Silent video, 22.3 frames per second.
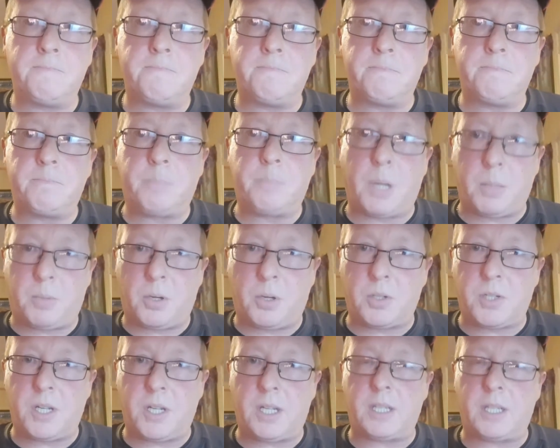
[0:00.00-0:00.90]
Bike
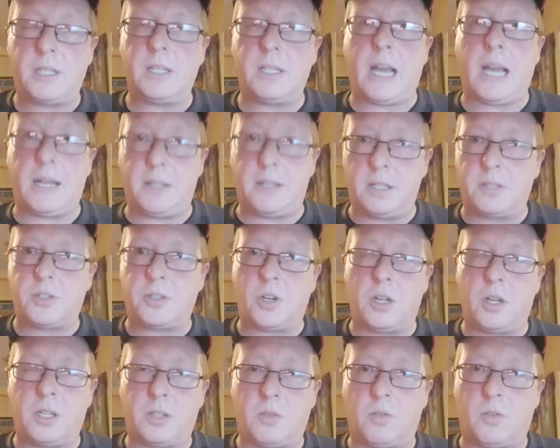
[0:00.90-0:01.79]
Project at the
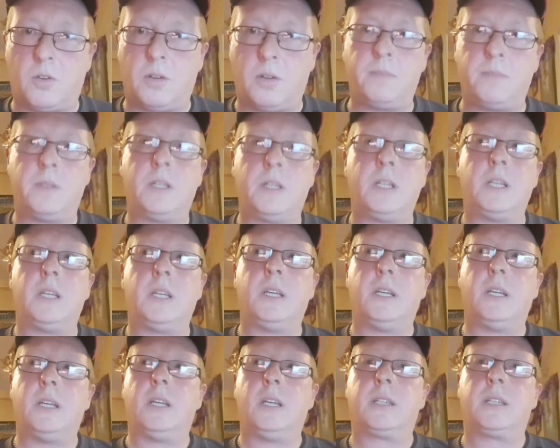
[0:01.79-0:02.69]
Giant Gorham.
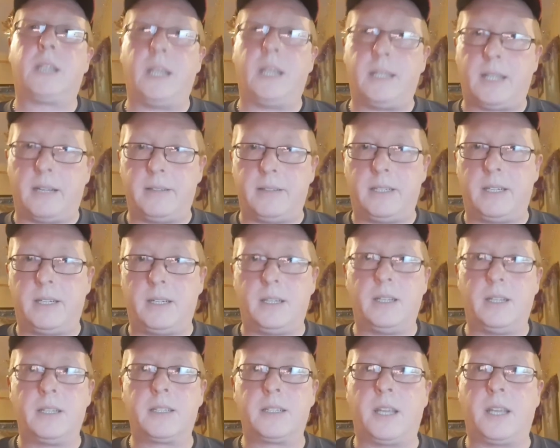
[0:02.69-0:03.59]
Get down
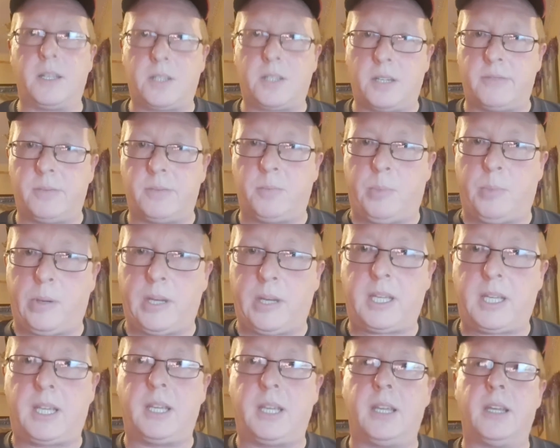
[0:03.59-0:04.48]
there, get yourself a bike.